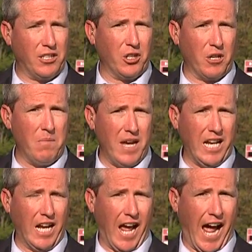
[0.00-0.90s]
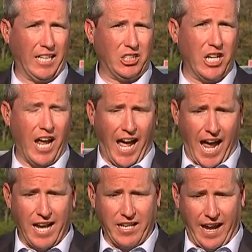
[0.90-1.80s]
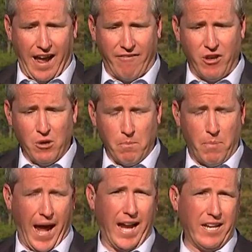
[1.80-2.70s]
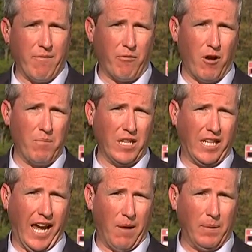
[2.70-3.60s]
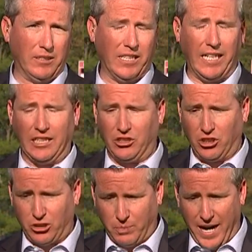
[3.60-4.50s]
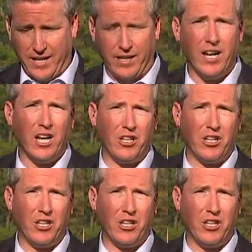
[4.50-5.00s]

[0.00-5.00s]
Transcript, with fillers: they took immediate action and have banned him from the campus. He is suspended.